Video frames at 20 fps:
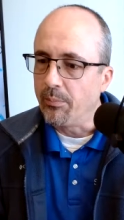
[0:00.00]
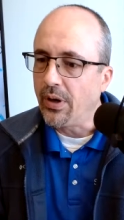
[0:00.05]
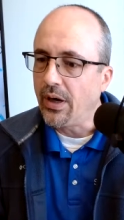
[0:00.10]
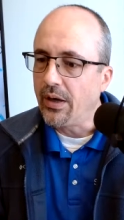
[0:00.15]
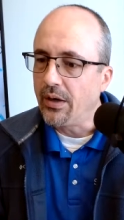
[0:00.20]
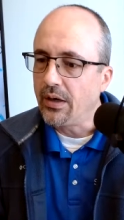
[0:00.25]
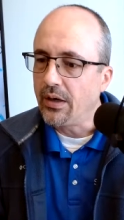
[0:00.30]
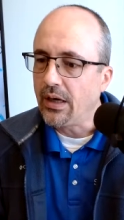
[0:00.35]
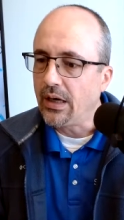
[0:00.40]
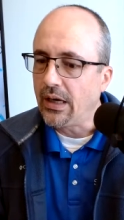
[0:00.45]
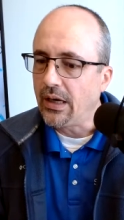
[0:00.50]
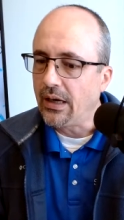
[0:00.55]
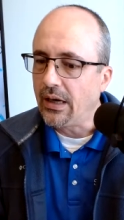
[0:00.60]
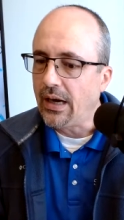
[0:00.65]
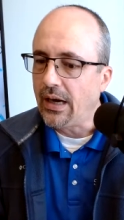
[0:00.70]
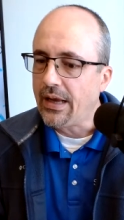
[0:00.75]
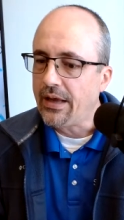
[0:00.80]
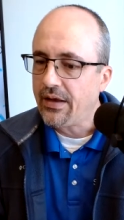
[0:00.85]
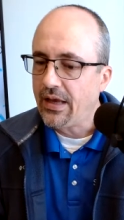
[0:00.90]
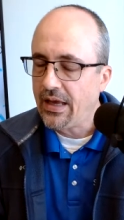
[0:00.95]
but
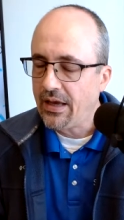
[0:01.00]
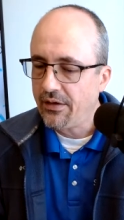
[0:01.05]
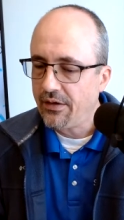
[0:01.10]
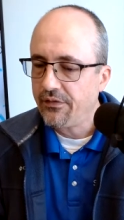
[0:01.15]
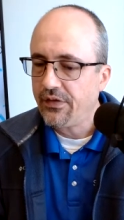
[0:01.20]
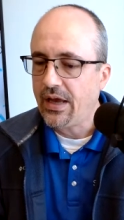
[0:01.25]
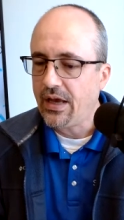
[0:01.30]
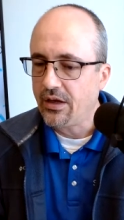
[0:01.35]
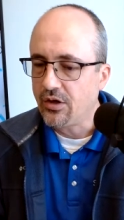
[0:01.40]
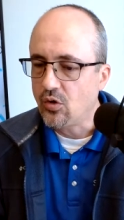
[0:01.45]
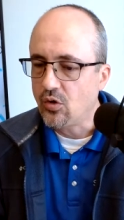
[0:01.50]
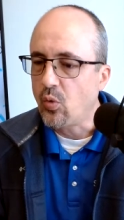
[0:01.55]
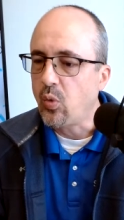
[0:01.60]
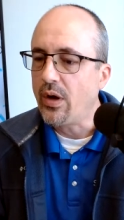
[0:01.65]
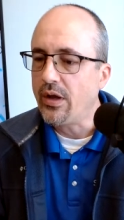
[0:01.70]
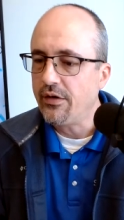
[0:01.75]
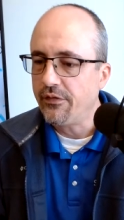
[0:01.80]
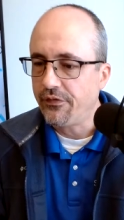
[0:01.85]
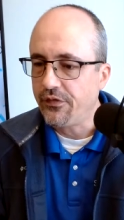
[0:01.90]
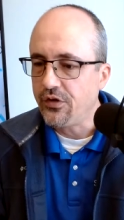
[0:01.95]
I have had
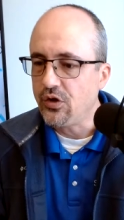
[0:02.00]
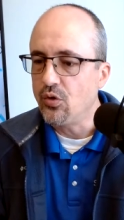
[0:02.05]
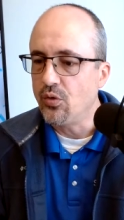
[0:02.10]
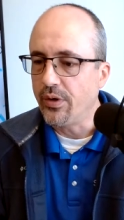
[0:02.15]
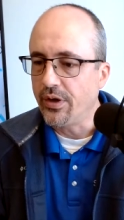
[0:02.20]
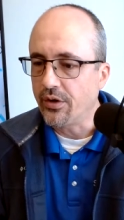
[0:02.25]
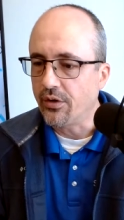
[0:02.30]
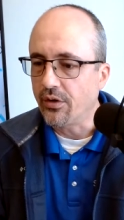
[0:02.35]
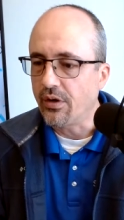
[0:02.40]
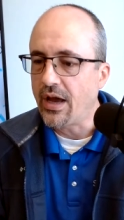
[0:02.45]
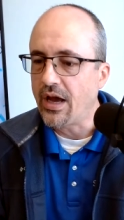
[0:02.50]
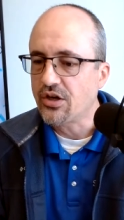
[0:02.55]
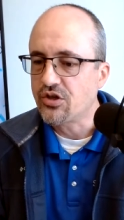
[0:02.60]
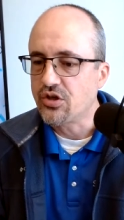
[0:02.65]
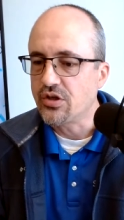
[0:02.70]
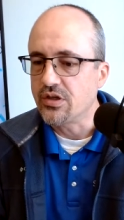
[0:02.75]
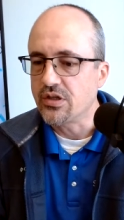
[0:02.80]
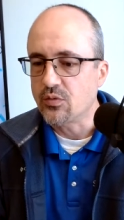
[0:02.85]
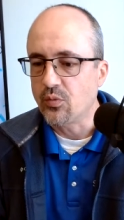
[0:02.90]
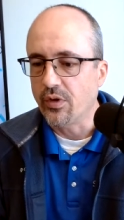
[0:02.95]
quite a few
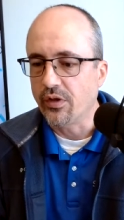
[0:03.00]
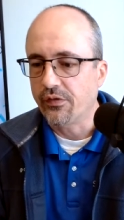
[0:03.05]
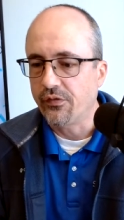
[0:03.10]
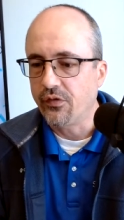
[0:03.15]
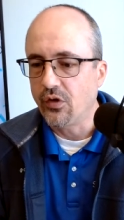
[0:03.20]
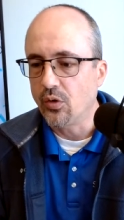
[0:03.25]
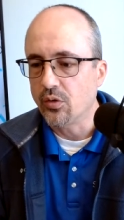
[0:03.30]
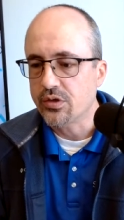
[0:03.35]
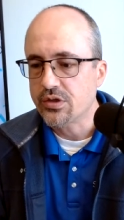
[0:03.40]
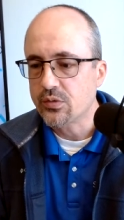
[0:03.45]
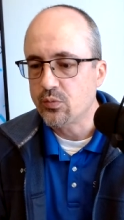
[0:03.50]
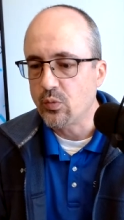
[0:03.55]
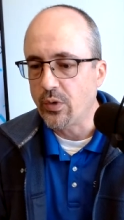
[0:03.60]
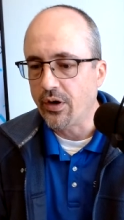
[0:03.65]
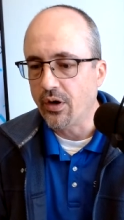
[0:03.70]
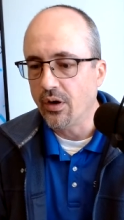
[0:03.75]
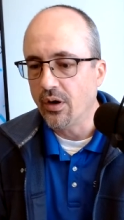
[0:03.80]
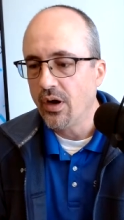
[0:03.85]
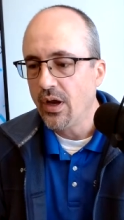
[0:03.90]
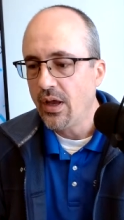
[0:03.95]
interactions with folks
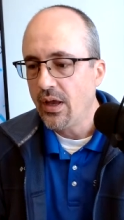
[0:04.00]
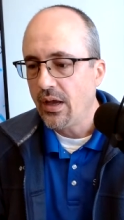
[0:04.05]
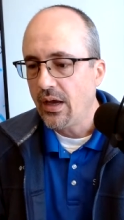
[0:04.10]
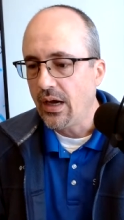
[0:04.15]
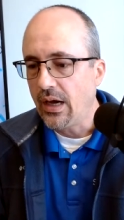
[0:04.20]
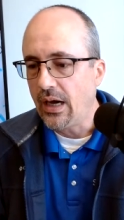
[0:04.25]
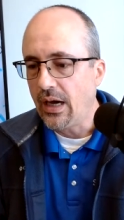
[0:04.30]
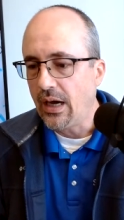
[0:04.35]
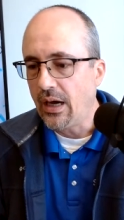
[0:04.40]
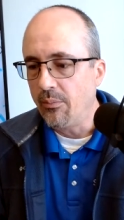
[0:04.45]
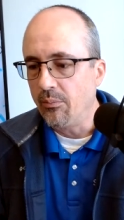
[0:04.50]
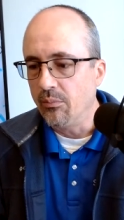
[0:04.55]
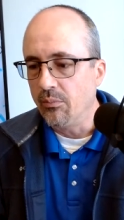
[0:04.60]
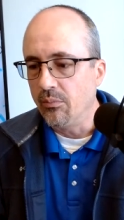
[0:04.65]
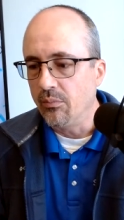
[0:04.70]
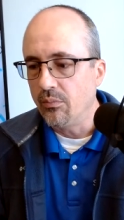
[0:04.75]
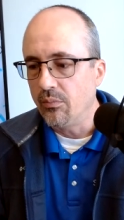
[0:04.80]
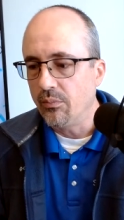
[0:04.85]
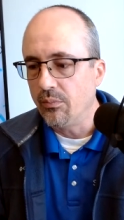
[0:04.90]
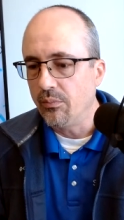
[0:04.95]
where
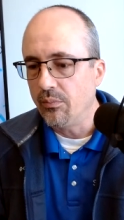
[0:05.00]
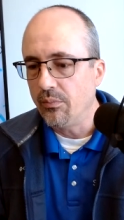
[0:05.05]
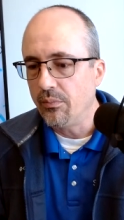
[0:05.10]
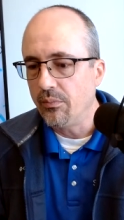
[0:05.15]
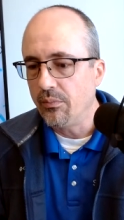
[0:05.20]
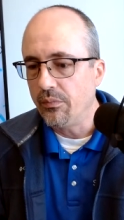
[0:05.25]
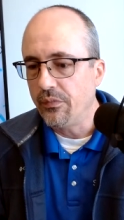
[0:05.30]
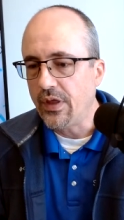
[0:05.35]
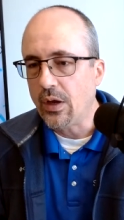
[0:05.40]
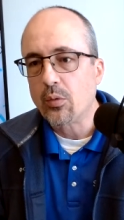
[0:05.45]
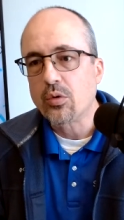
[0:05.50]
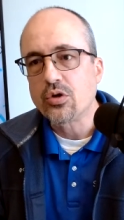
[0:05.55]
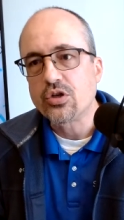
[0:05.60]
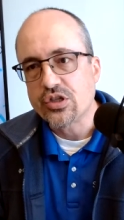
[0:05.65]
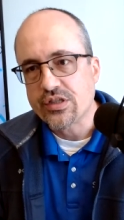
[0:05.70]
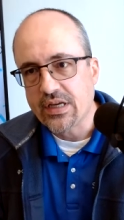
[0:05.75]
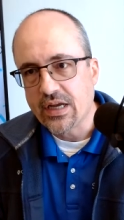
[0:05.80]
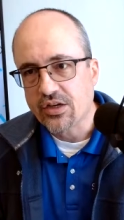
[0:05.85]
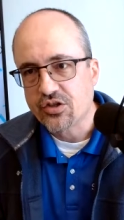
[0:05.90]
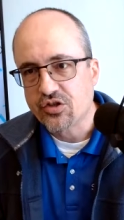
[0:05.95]
they were
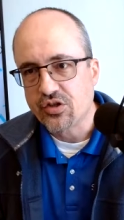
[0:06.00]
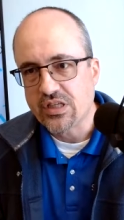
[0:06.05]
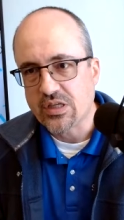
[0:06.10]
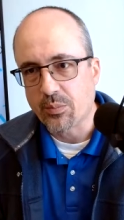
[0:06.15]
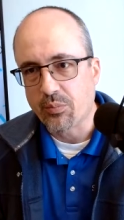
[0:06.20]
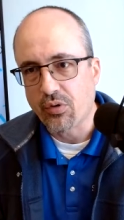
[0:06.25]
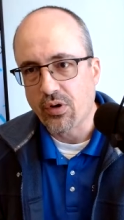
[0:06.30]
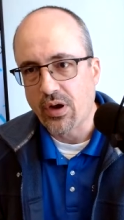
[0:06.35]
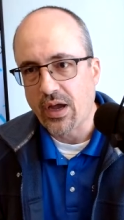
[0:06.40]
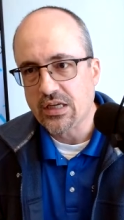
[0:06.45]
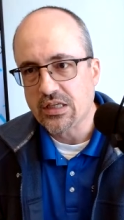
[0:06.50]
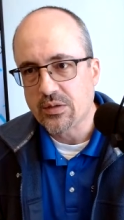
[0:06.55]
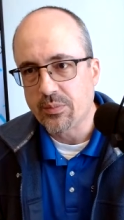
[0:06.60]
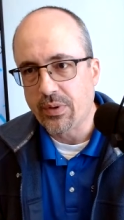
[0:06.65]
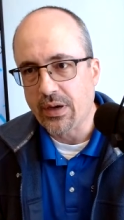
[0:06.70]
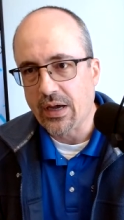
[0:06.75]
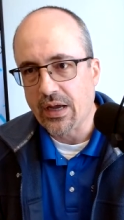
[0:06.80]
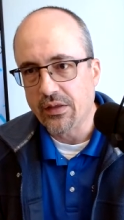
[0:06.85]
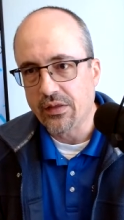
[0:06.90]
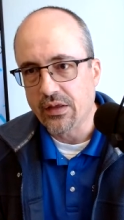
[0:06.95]
just actually surprised
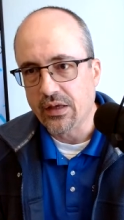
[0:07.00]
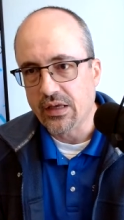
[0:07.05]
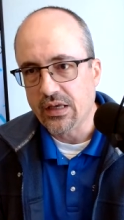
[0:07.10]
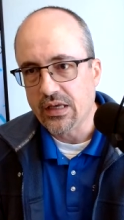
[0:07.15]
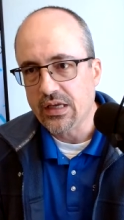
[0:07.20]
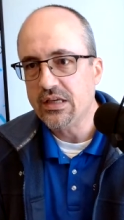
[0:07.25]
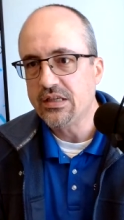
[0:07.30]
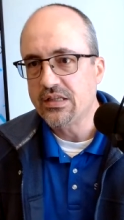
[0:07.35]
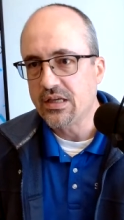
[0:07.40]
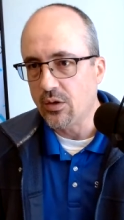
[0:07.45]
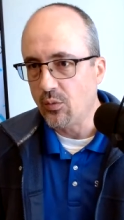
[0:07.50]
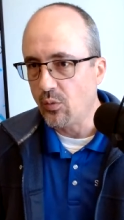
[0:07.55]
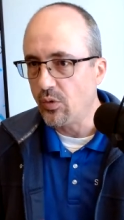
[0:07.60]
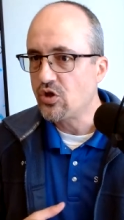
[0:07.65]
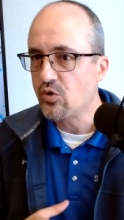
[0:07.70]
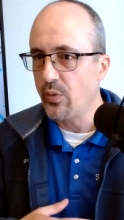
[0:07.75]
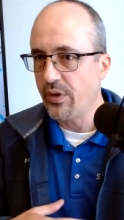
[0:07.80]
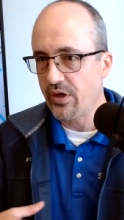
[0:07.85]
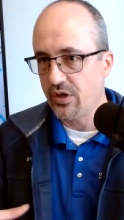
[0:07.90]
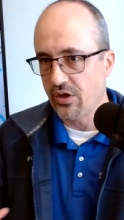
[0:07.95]
by the ease at
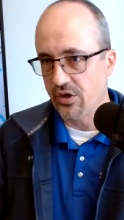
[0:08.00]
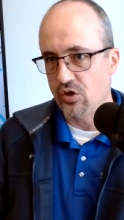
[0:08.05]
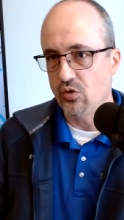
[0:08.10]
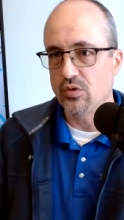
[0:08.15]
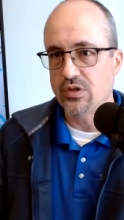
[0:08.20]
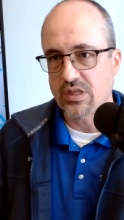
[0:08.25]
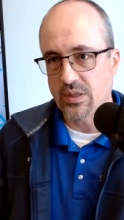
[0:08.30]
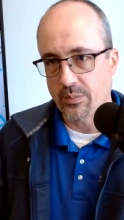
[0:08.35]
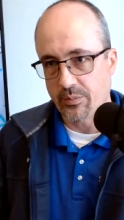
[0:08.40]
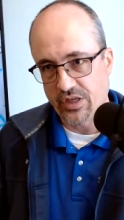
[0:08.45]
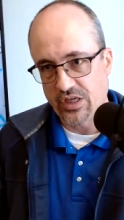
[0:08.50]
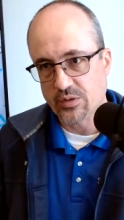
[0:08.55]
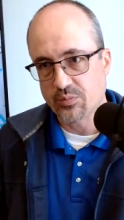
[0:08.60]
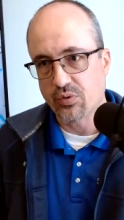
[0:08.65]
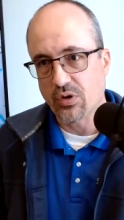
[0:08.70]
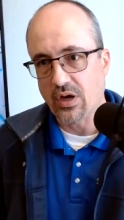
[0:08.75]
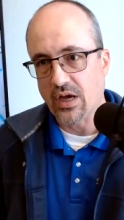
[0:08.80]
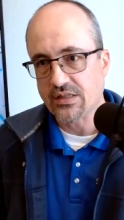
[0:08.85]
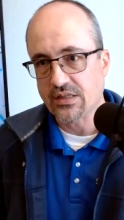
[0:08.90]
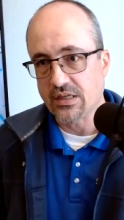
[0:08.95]
which we could do some of these
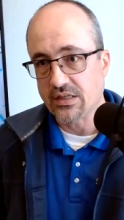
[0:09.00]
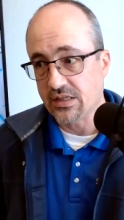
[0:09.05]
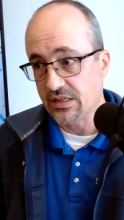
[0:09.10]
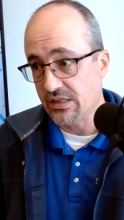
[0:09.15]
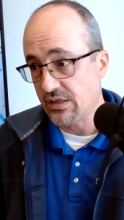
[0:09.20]
processes.